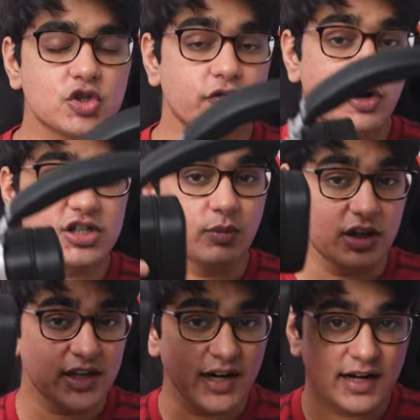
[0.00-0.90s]
So for
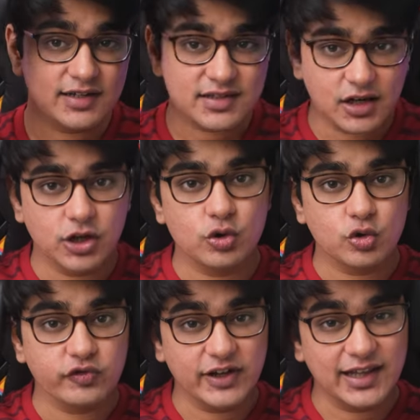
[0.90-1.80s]
smaller heads, you
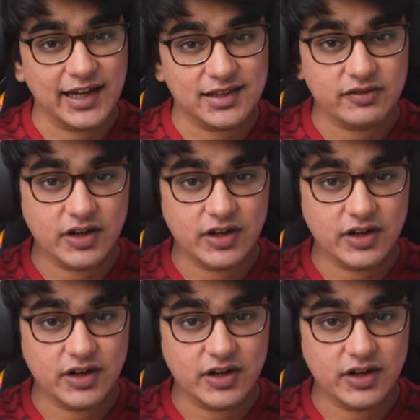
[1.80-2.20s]
do feel like the